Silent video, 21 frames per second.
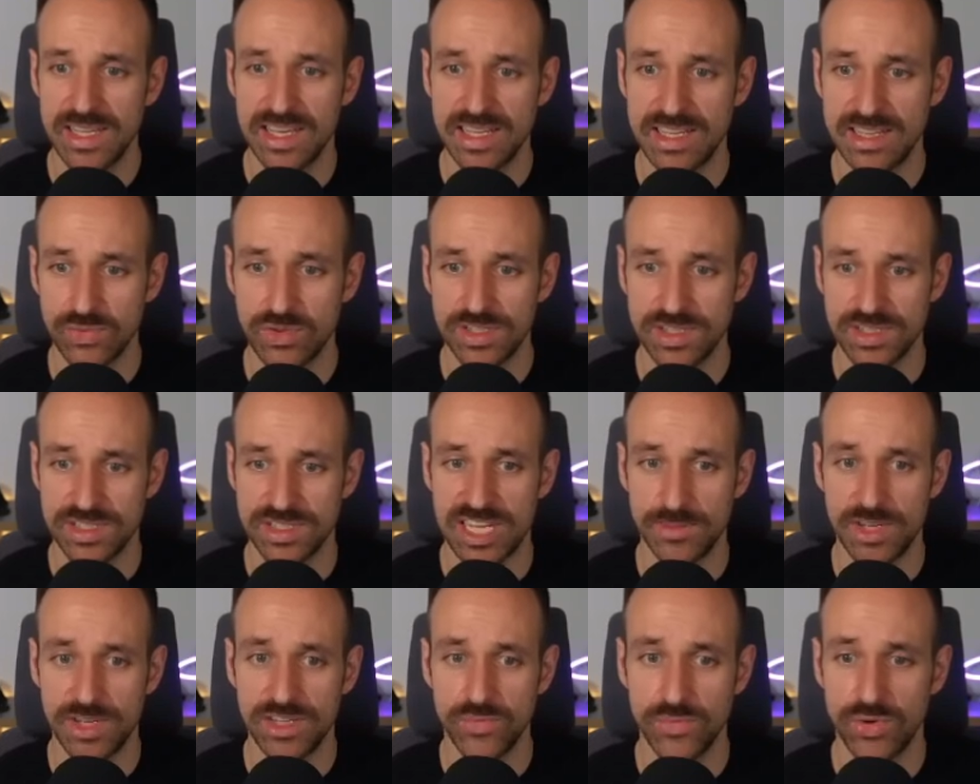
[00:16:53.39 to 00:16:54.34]
And of course, the
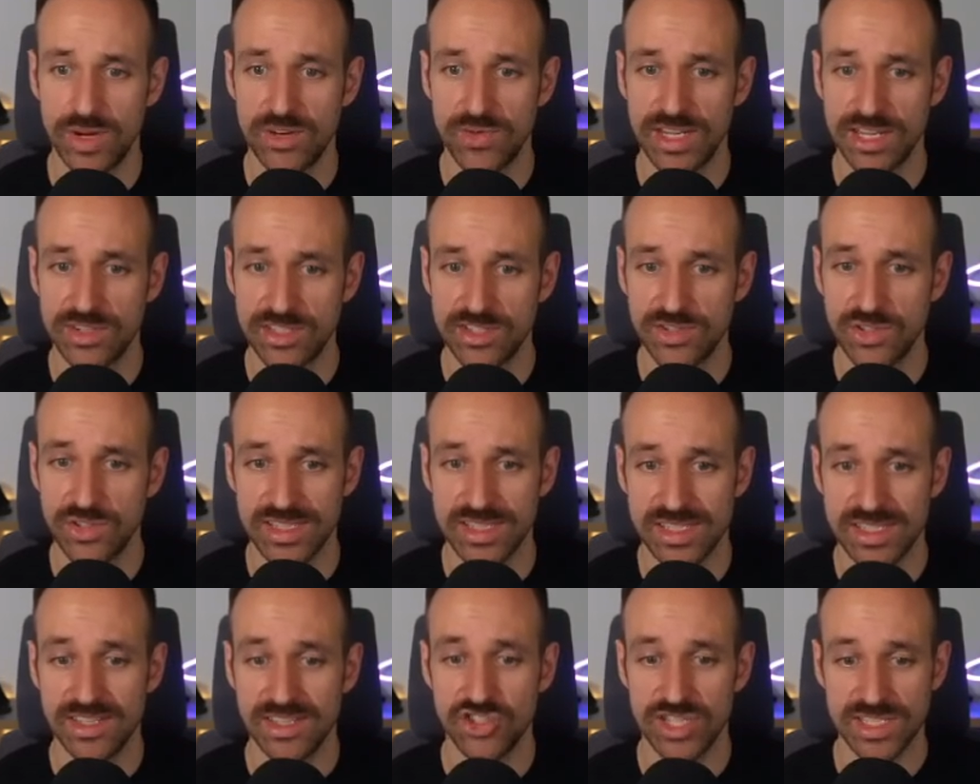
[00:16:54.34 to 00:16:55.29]
same here for Android. I could install
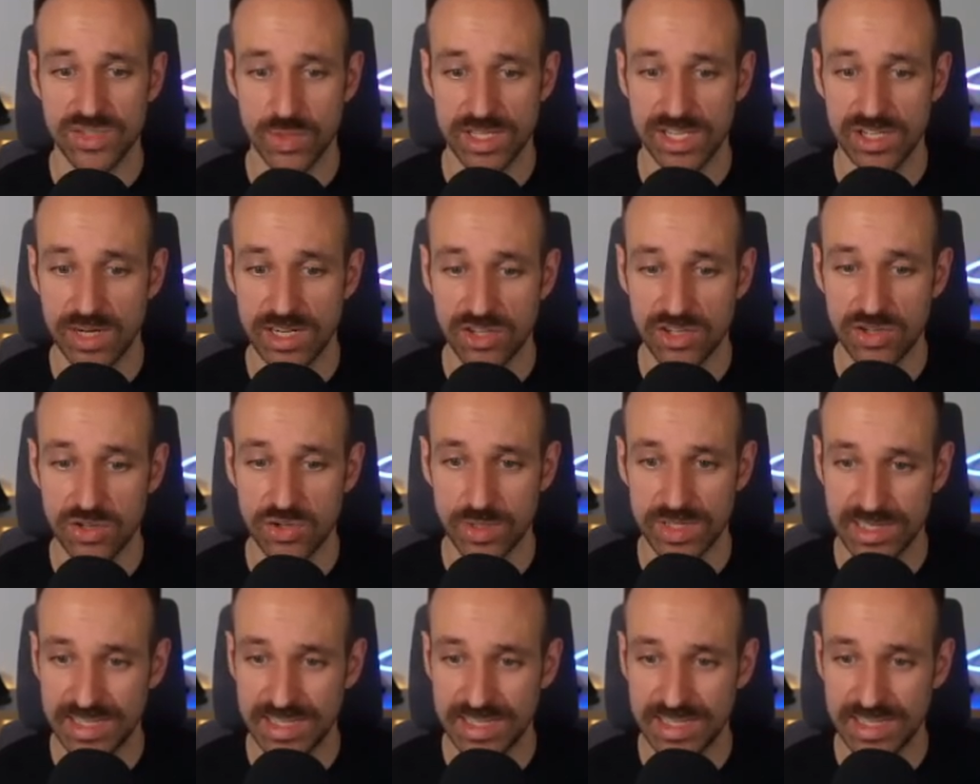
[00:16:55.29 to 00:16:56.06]
this just with a QR code,